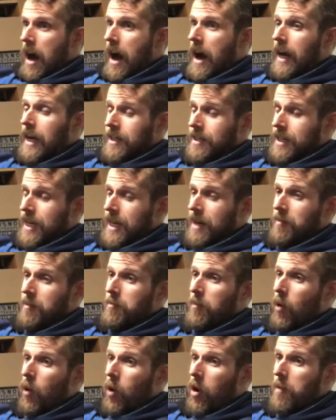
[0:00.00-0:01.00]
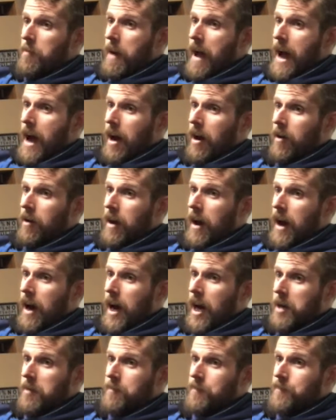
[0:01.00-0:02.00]
It seemed more
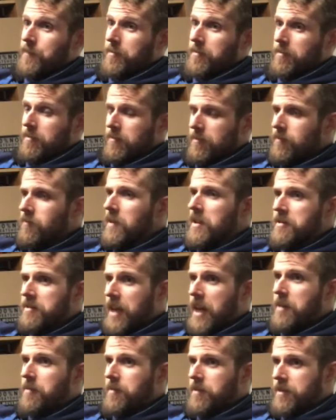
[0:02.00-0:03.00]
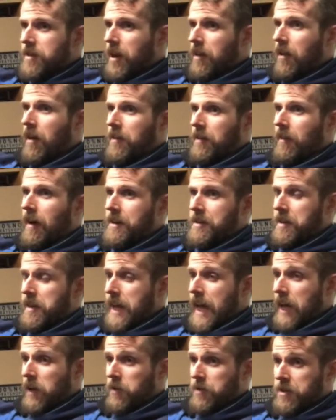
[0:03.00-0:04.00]
about same along the lines of the
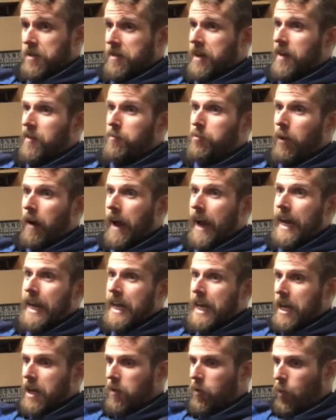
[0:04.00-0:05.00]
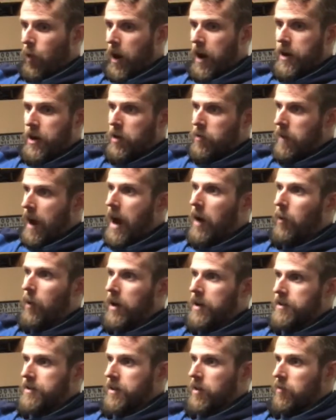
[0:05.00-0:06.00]
ankles, just kind of planning where your route
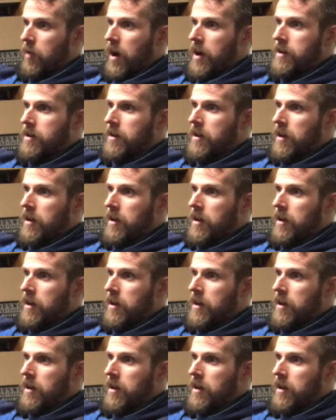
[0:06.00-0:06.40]
was to run,